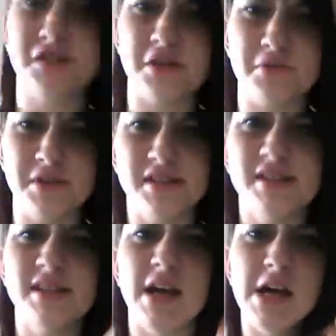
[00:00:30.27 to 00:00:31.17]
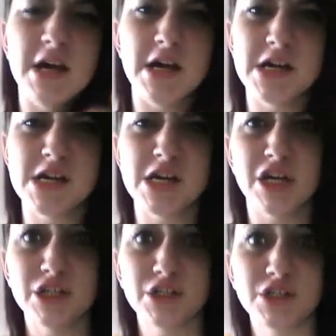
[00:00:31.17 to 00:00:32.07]
so it's
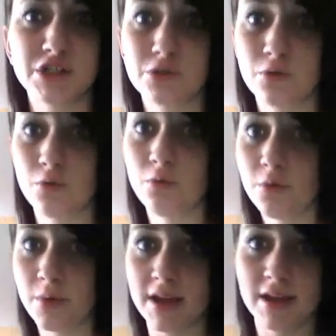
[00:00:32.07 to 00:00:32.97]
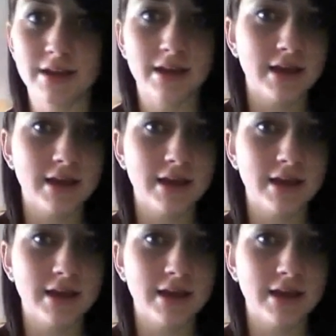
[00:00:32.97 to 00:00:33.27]
school week.